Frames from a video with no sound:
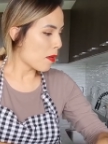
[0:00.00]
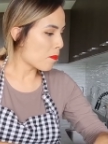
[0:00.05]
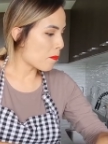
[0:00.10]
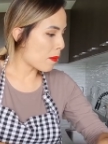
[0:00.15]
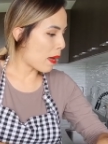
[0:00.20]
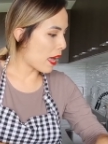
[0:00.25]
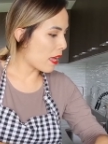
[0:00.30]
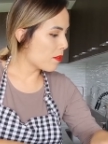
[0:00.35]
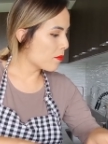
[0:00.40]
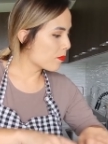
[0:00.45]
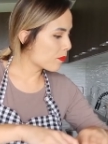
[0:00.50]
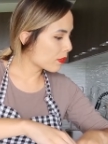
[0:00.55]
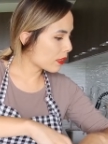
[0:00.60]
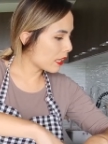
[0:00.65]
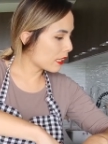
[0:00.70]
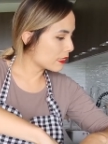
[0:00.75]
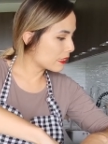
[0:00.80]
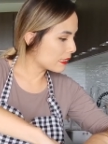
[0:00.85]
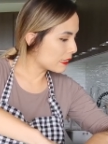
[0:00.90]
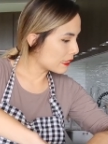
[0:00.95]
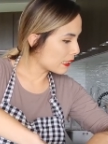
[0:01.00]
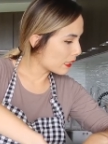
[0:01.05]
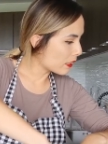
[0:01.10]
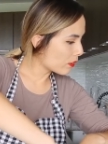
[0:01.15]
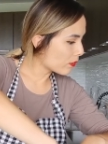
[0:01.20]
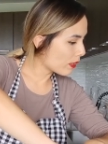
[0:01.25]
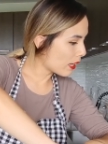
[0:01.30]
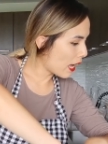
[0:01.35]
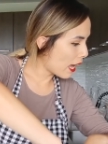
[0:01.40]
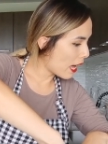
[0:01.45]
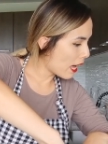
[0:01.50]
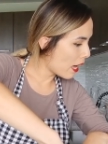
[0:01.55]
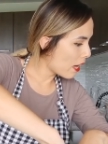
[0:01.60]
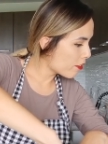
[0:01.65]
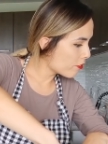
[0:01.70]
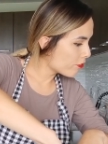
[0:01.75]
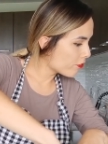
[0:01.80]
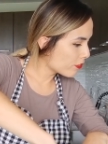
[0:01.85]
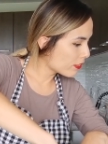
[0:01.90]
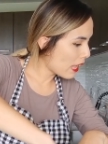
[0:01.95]
But let's see, we have
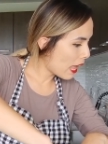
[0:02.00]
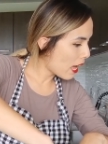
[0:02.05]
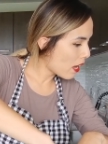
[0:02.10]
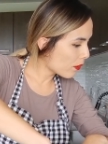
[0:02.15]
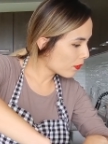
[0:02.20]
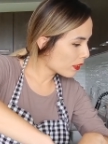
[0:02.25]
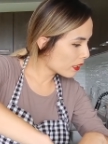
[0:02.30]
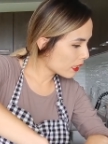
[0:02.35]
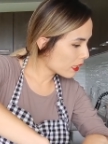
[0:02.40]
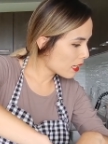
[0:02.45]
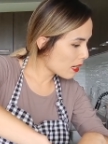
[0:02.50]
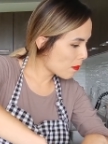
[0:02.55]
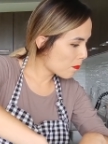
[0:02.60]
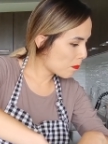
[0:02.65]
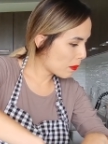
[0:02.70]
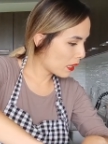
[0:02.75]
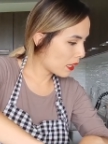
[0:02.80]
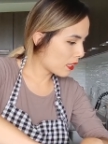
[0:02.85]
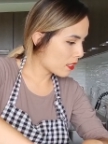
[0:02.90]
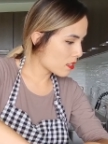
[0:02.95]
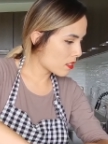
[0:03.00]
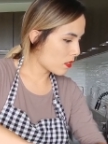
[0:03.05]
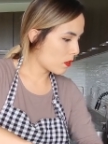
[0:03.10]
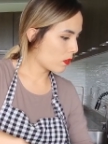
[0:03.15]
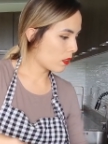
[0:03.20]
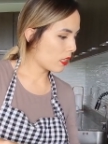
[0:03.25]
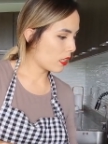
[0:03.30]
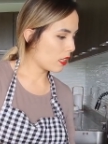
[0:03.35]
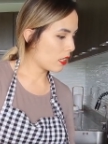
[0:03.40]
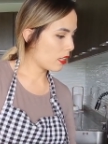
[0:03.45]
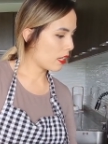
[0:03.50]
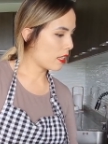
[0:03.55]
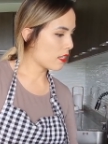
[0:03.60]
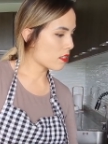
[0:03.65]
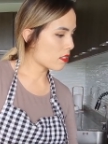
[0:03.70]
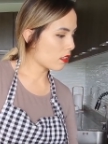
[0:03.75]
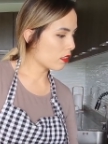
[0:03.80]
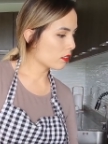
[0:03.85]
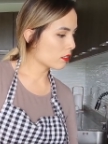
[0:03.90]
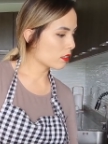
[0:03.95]
flour, baking soda, and
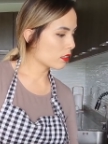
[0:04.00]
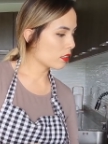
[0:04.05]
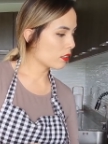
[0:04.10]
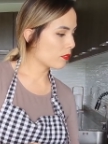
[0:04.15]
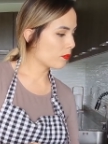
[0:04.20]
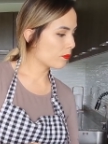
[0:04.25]
salt.